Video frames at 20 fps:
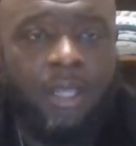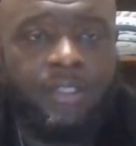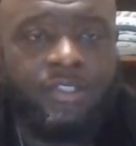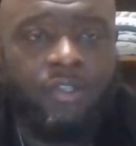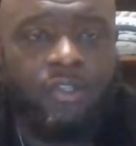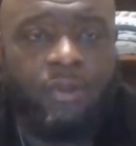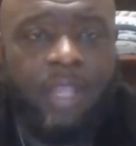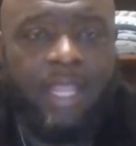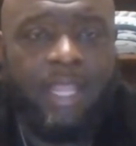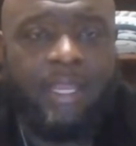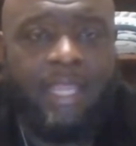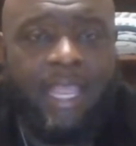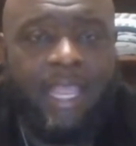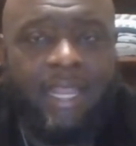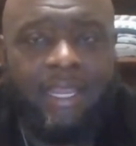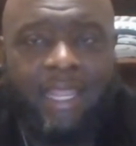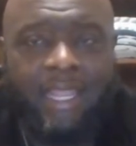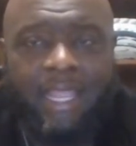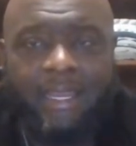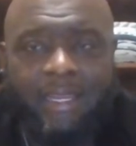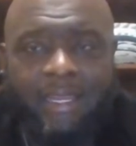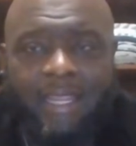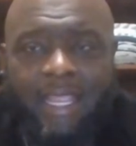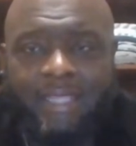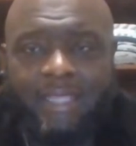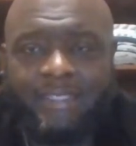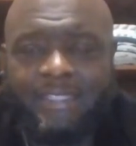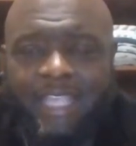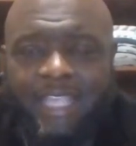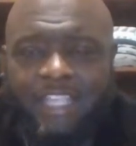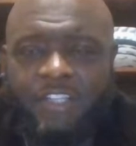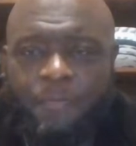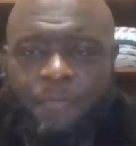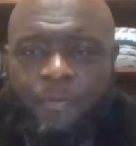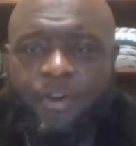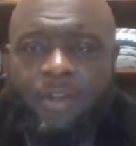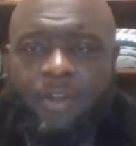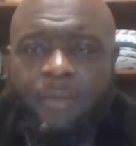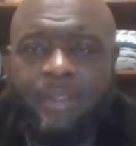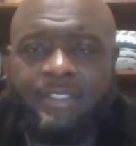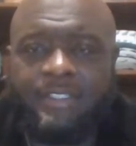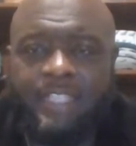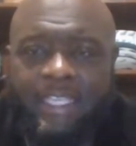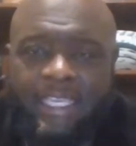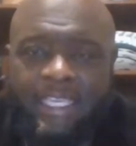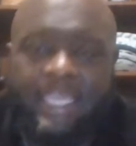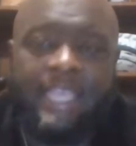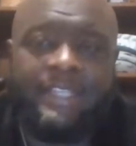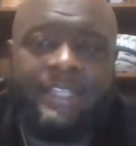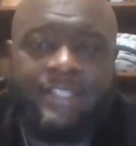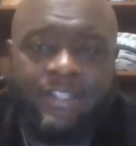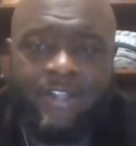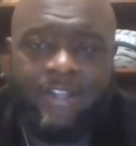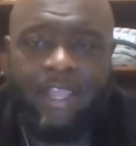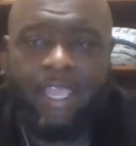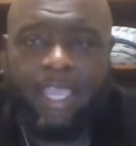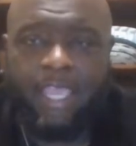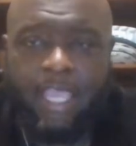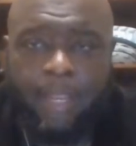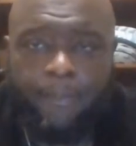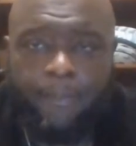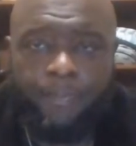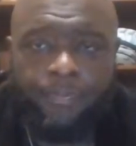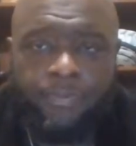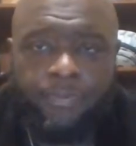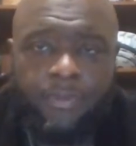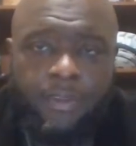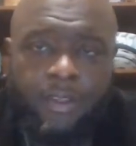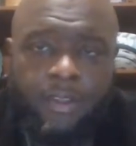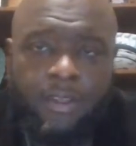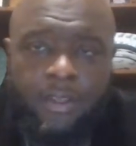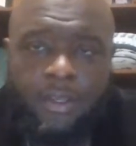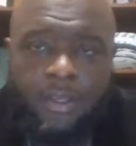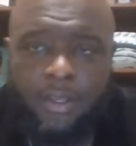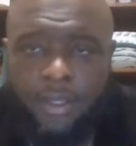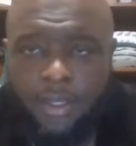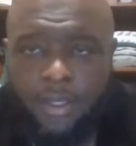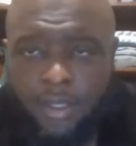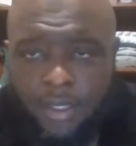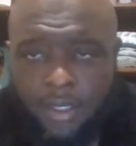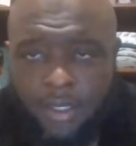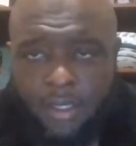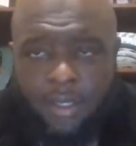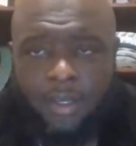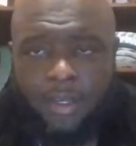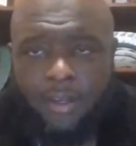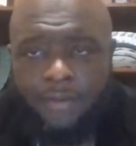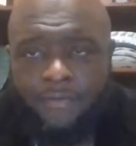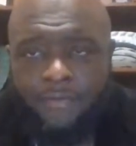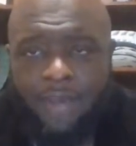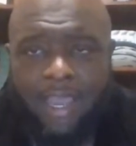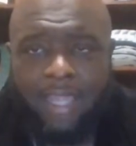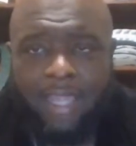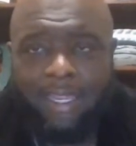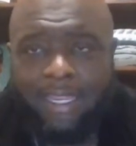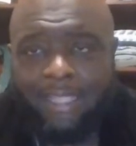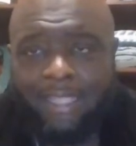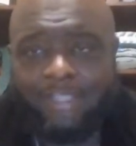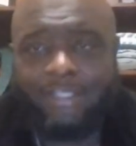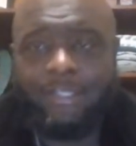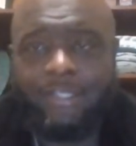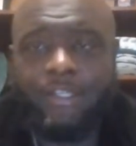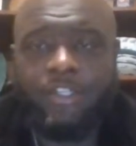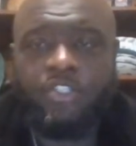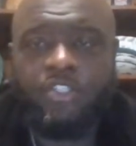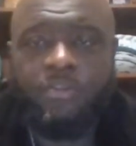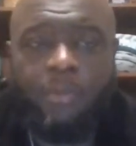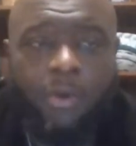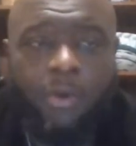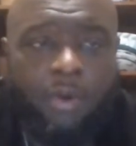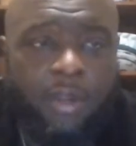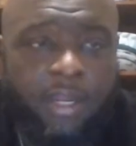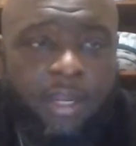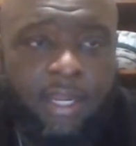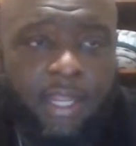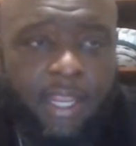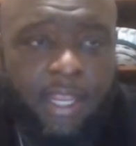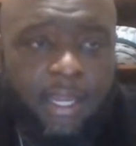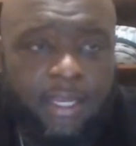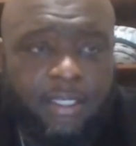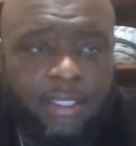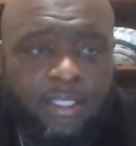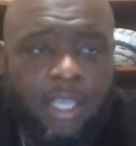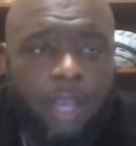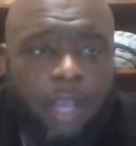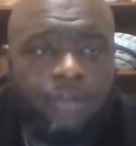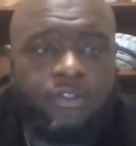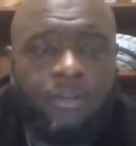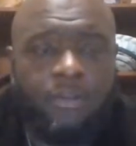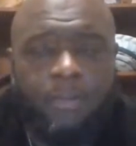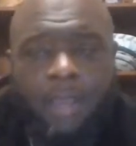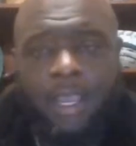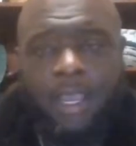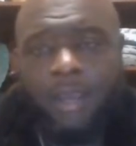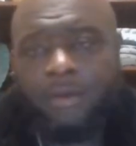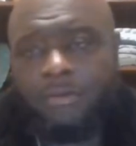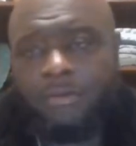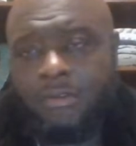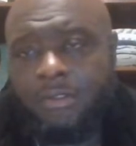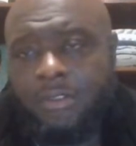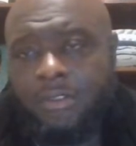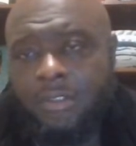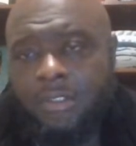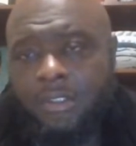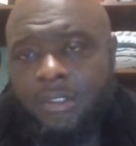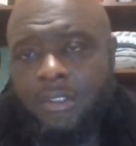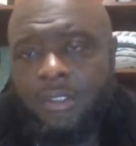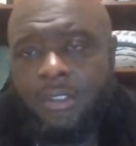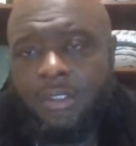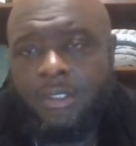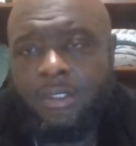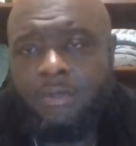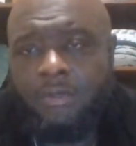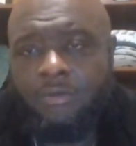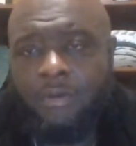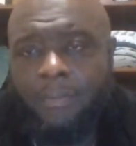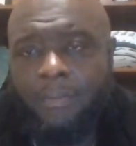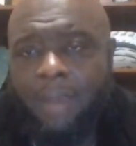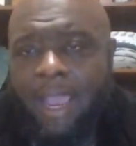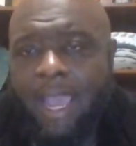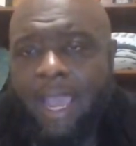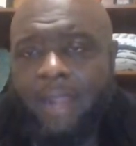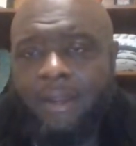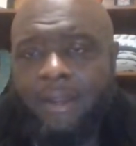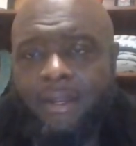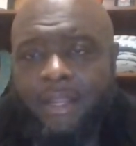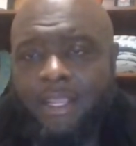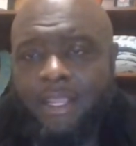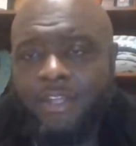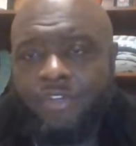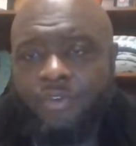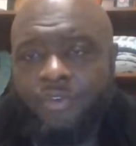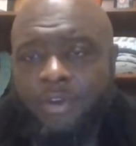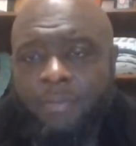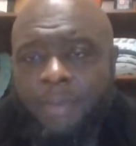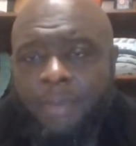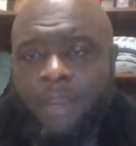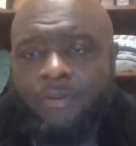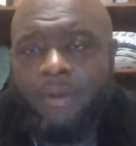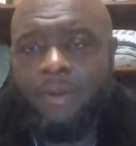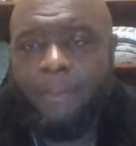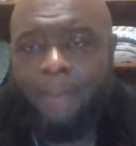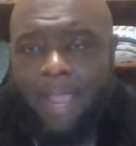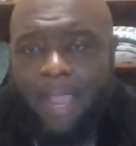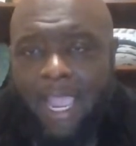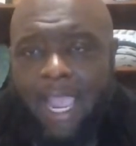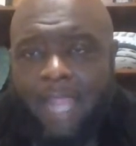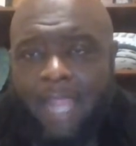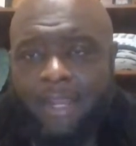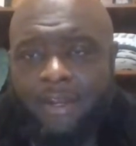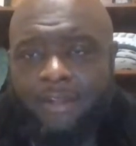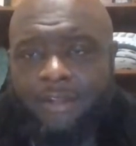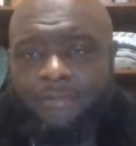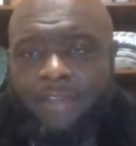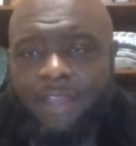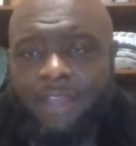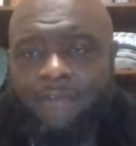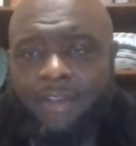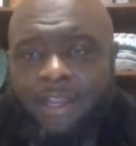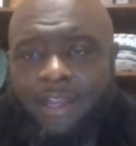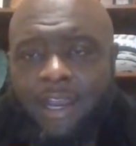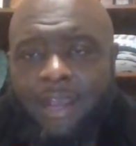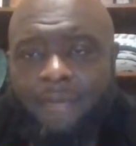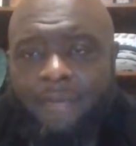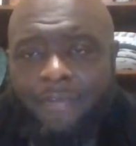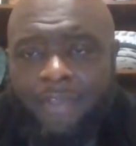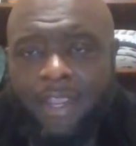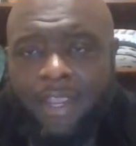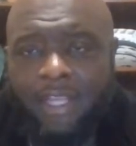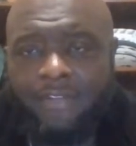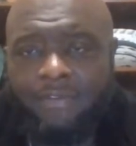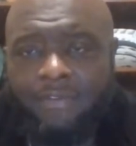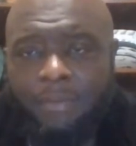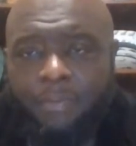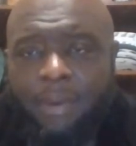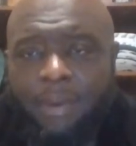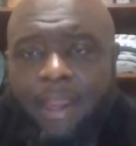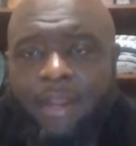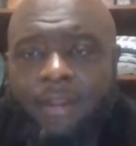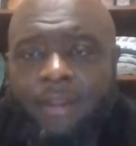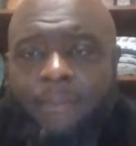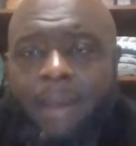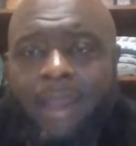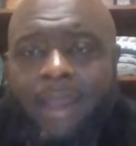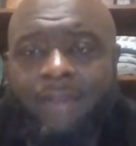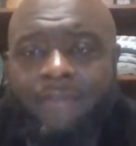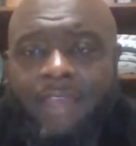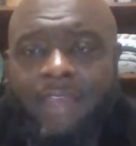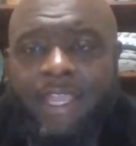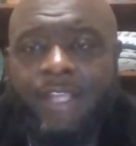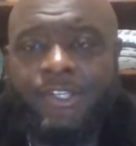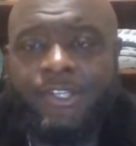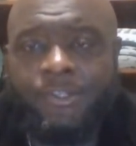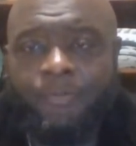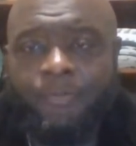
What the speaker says: that's pretty much the kickstand for our lesson this morning. And it talks about Israel being reminded of giving God thanks for bringing them out of Egypt.